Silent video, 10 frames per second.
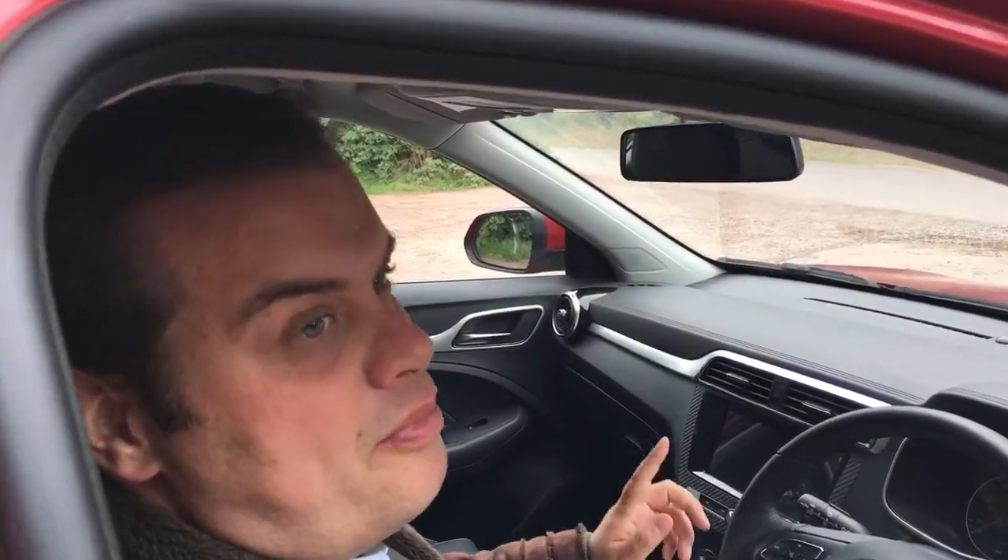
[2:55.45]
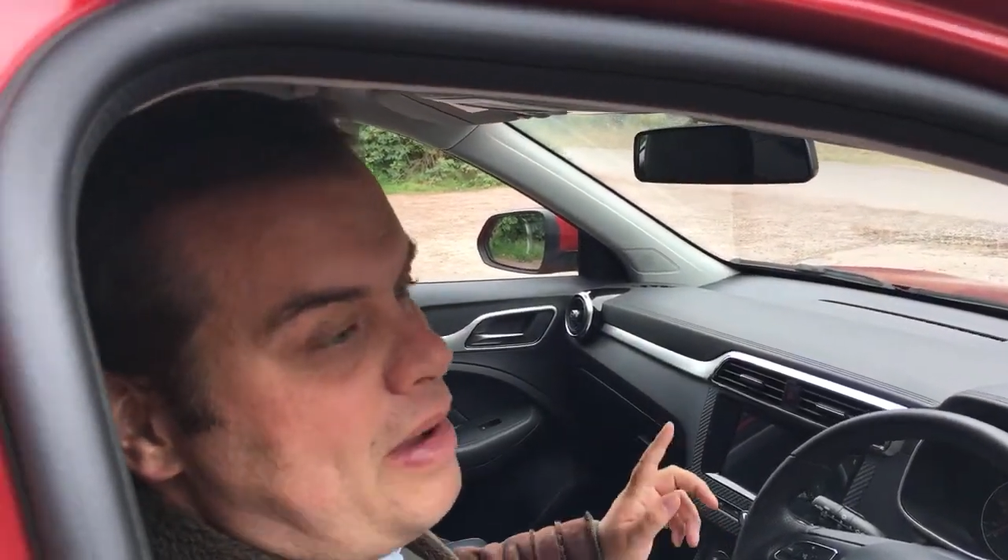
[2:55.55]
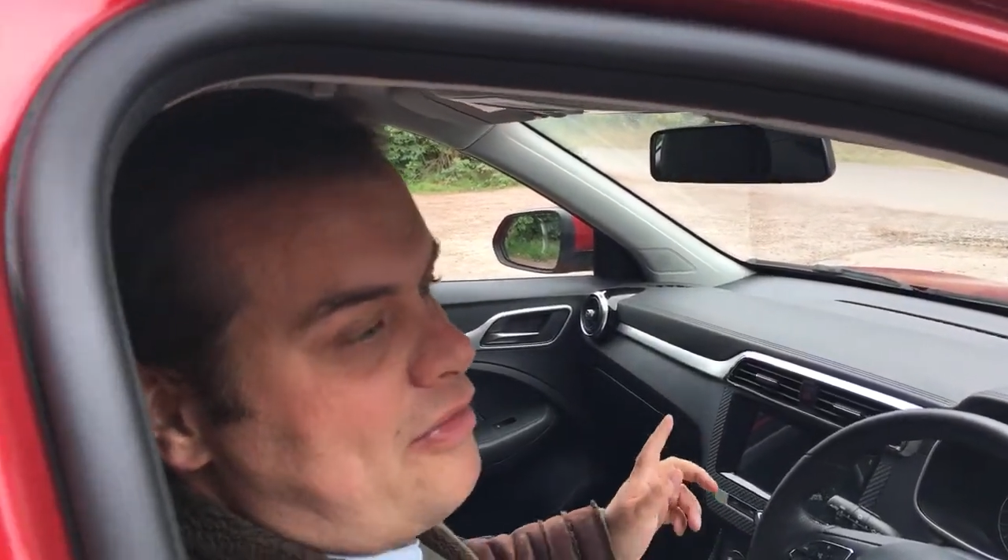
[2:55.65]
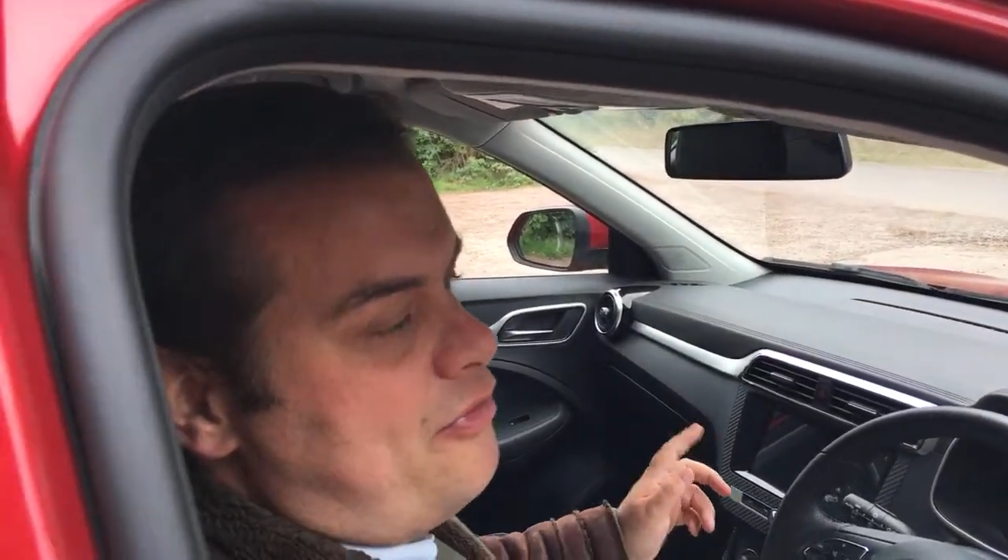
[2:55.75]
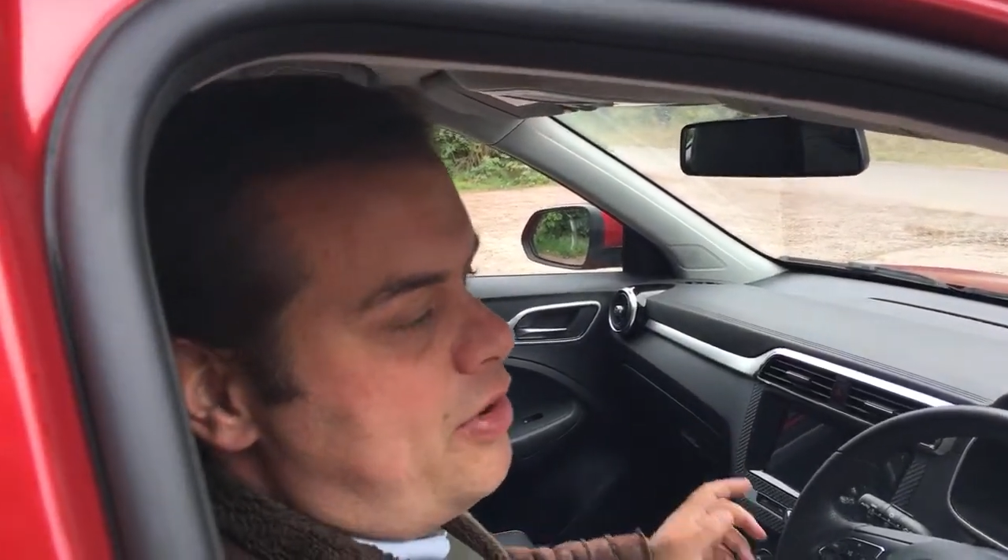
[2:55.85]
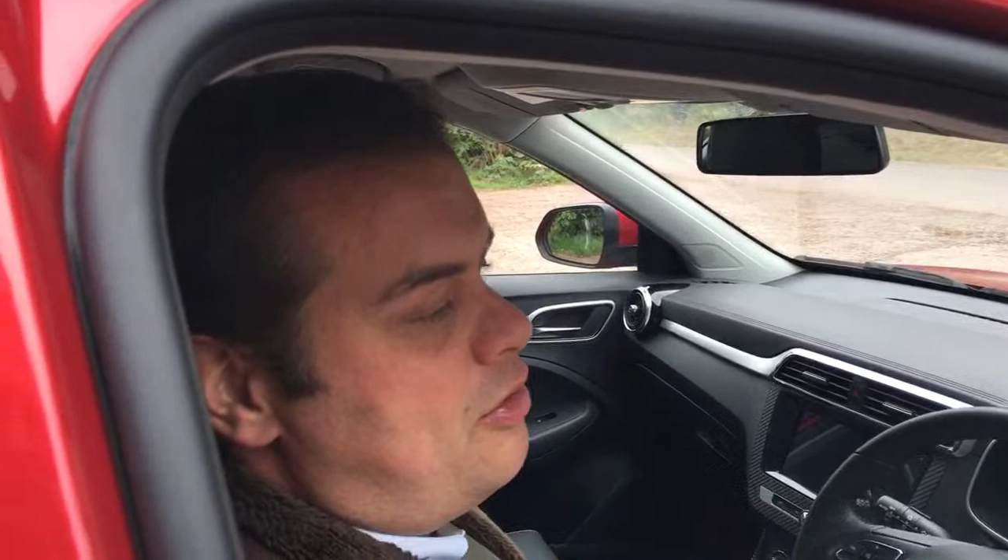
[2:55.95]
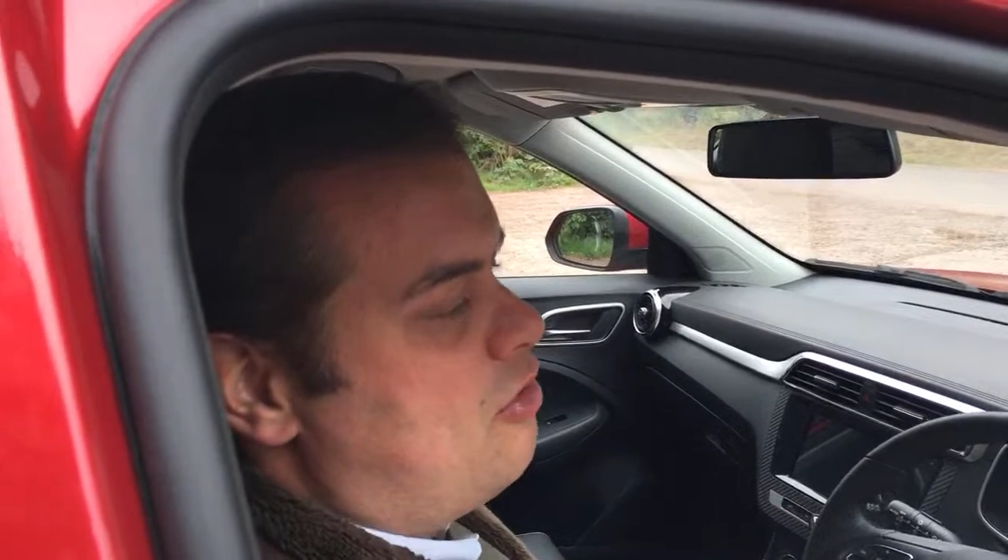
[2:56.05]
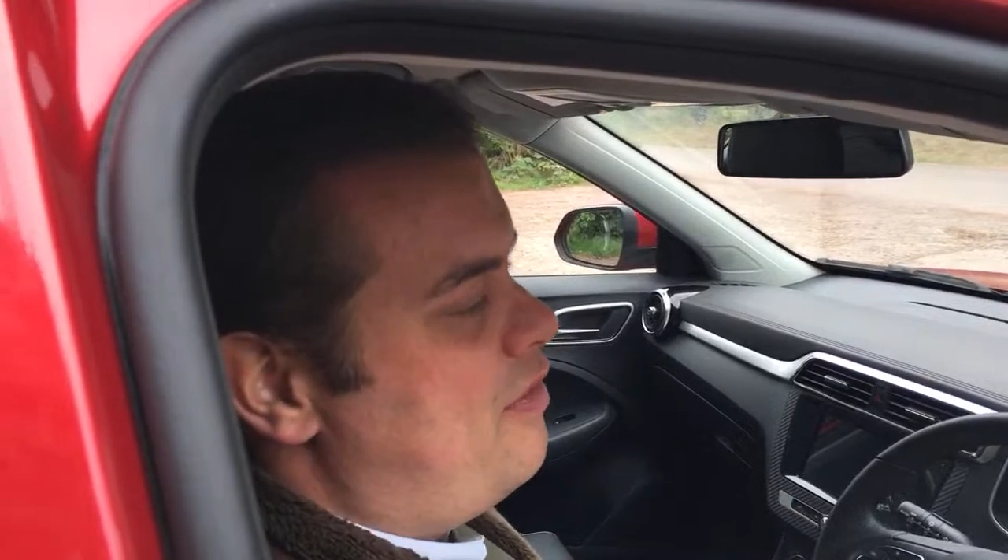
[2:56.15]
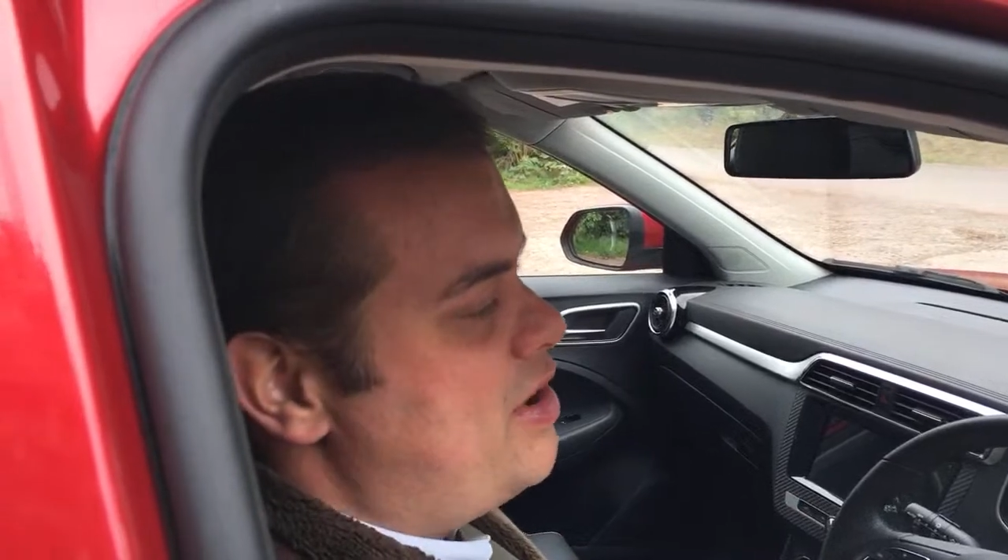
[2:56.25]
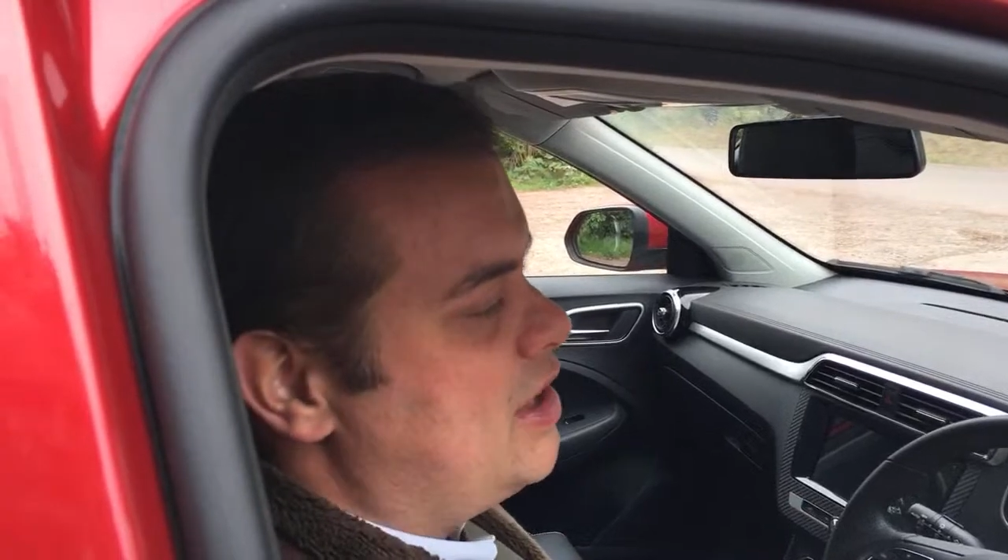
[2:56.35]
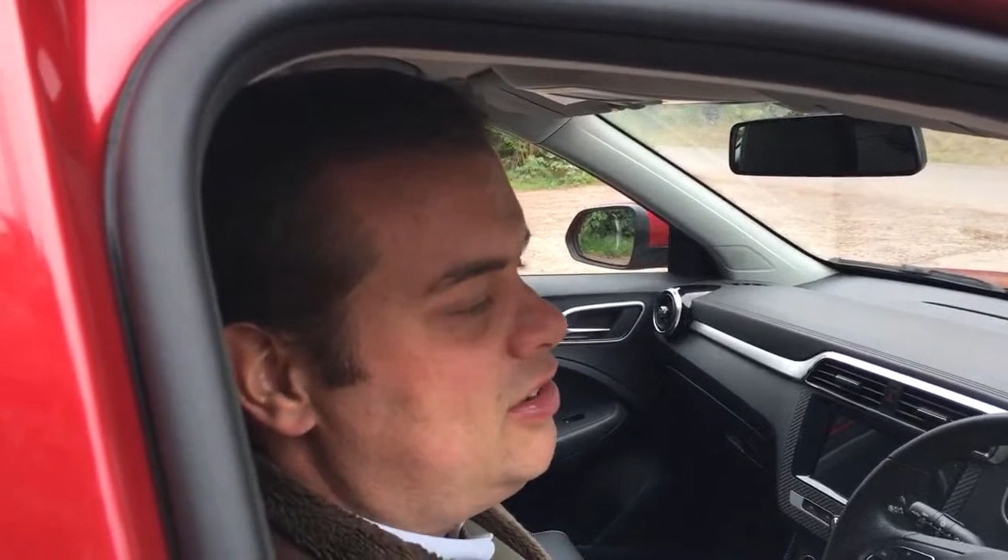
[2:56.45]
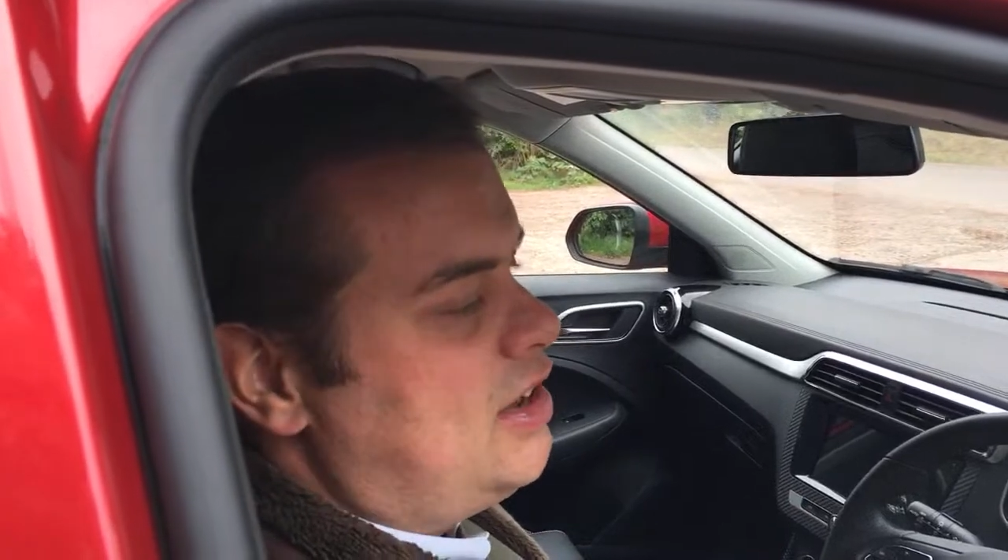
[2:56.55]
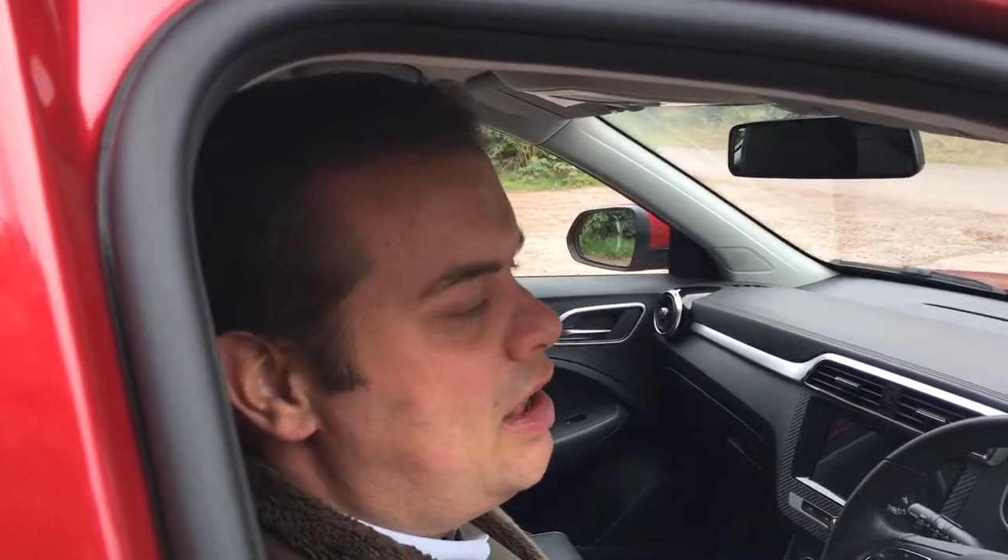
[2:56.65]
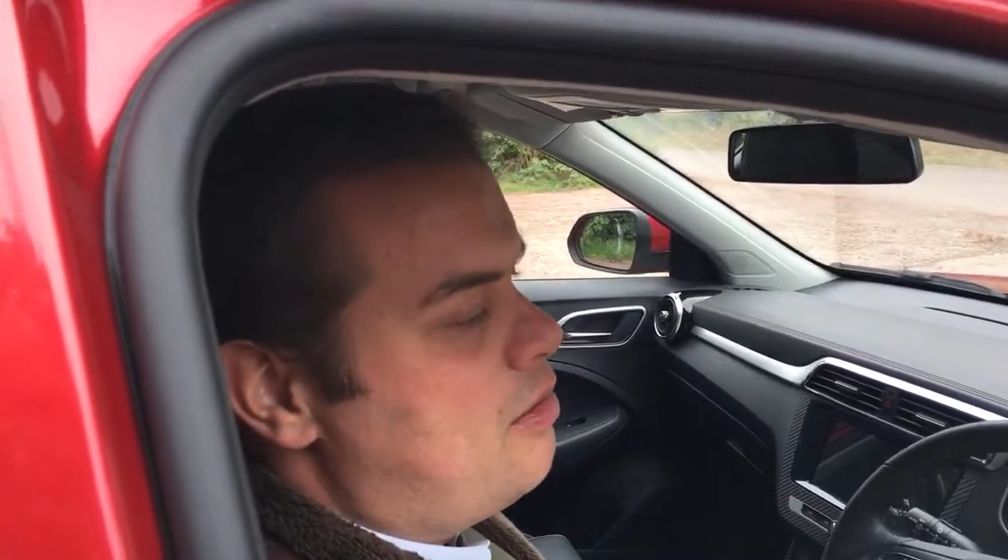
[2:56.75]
Matt from Furious Driving yesterday,